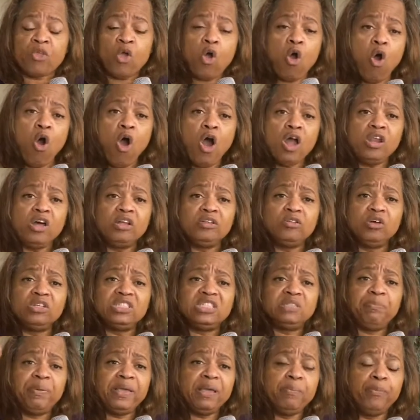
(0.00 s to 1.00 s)
all of
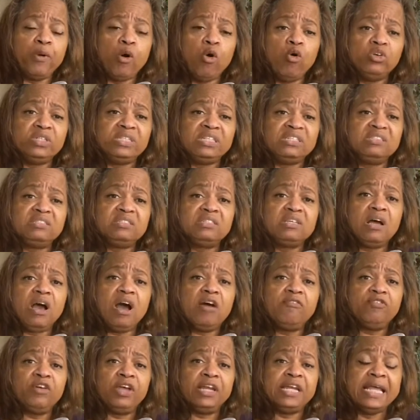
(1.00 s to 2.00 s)
those people who
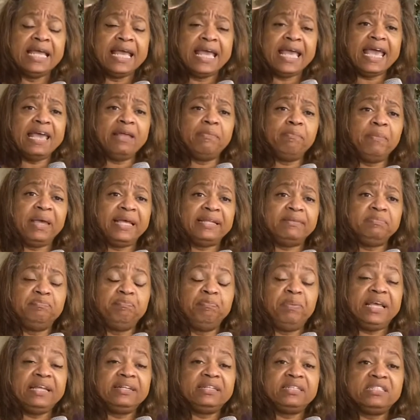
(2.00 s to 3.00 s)
discovered and made
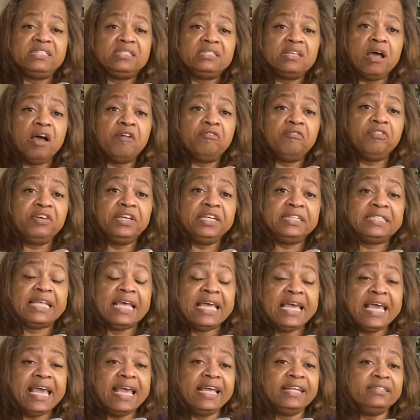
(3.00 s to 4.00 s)
big discoveries
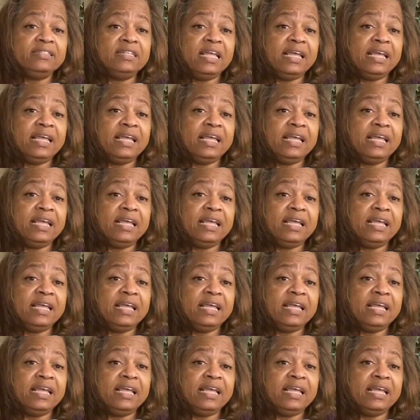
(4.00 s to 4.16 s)
in,